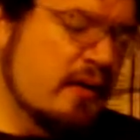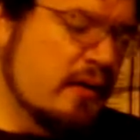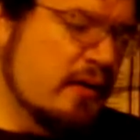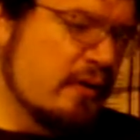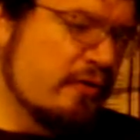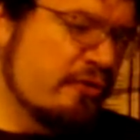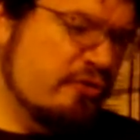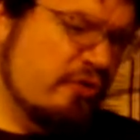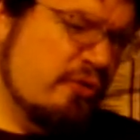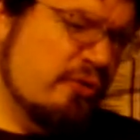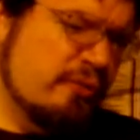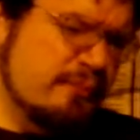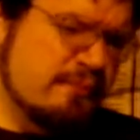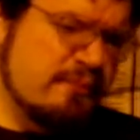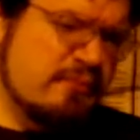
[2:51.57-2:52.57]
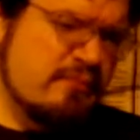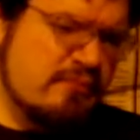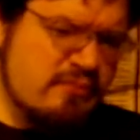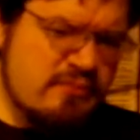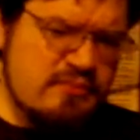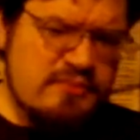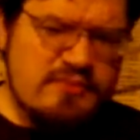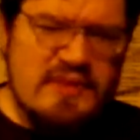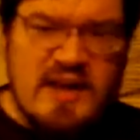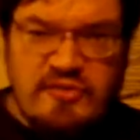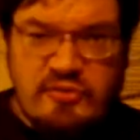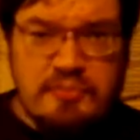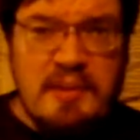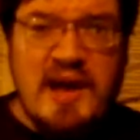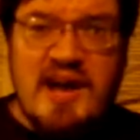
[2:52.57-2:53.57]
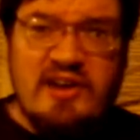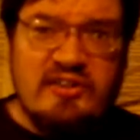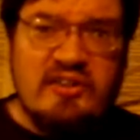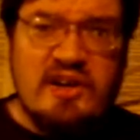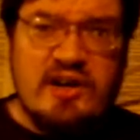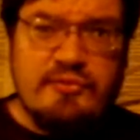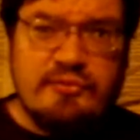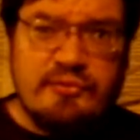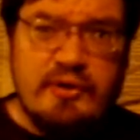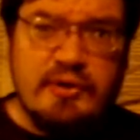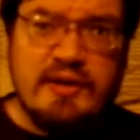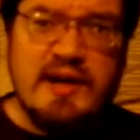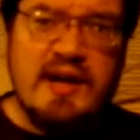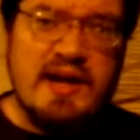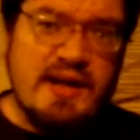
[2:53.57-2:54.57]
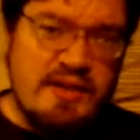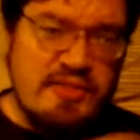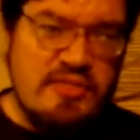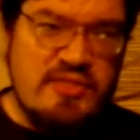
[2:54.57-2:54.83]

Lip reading: So, that's bad enough, okay?